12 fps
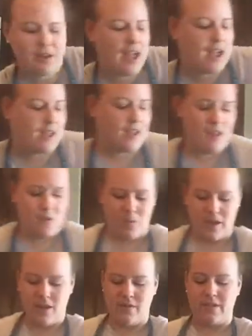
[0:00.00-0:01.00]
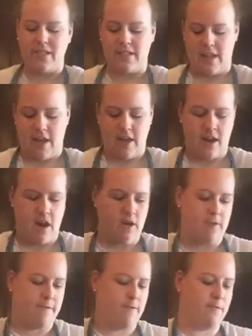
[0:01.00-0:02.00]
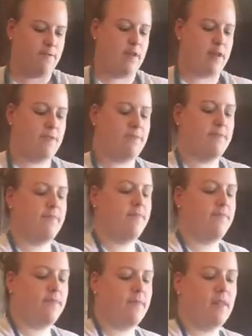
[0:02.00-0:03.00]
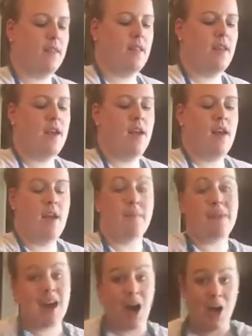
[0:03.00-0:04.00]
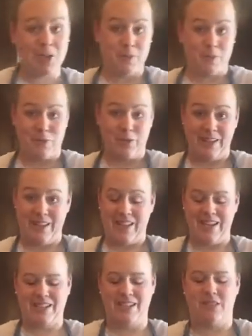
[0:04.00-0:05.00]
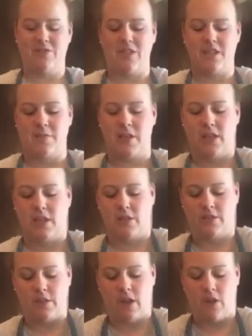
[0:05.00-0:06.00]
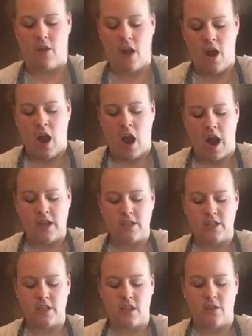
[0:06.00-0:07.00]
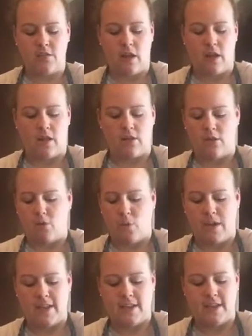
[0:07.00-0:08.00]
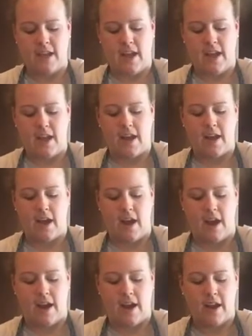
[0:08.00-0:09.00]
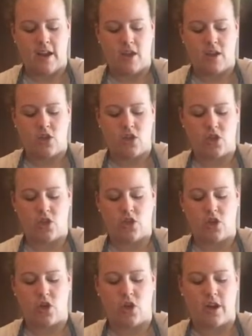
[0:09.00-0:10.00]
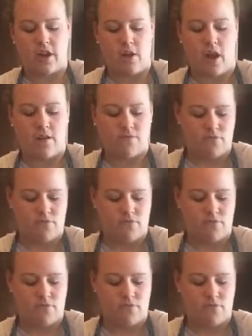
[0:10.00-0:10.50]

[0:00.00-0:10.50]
okay. We use this in our food freedom. My husband really likes this recipe too, so I just use a little whisk and I stir it